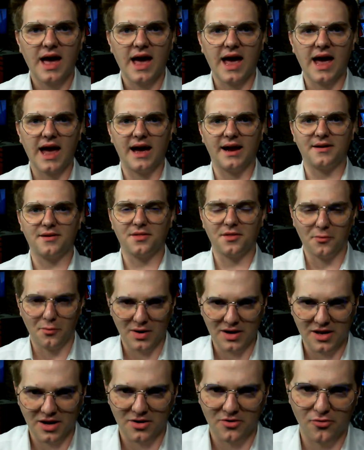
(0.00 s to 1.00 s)
and the
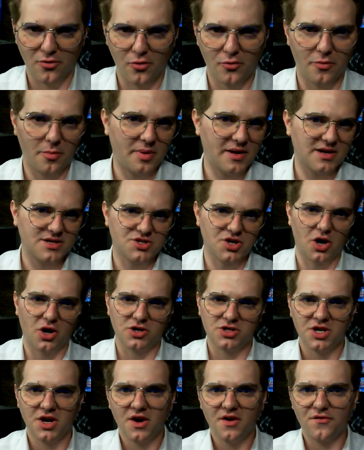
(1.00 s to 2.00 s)
weekend crew will be in
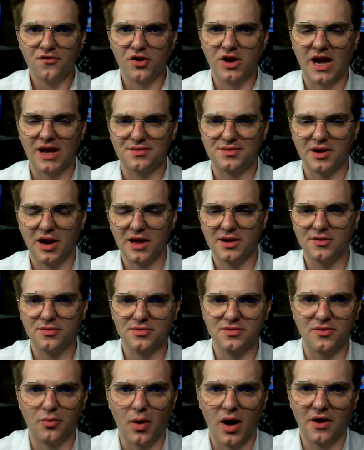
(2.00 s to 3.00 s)
charge for KSLA
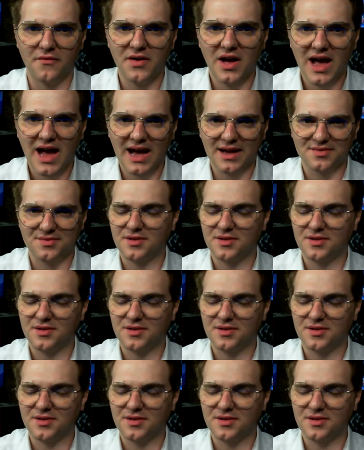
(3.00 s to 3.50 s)
News 12 at